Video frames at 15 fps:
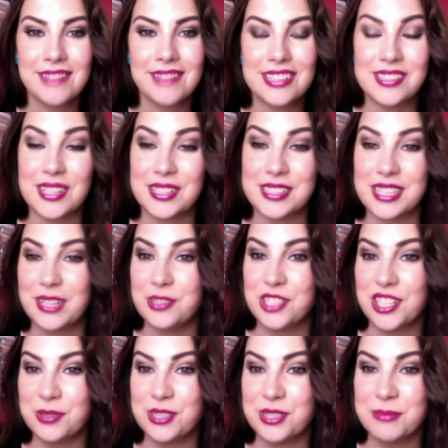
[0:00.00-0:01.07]
as long as they don't
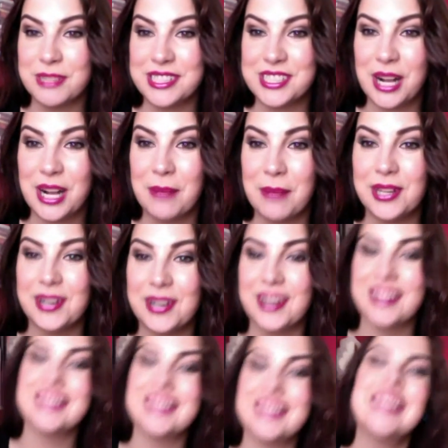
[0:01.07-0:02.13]
judge what's in my shopping
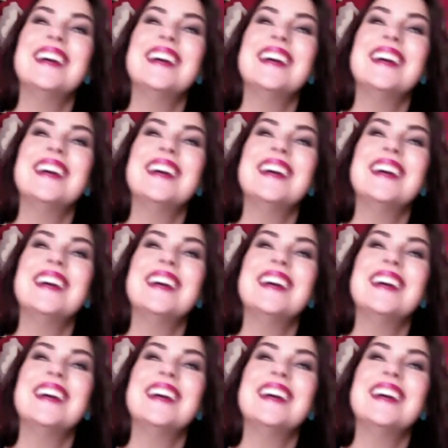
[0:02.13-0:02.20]
cart.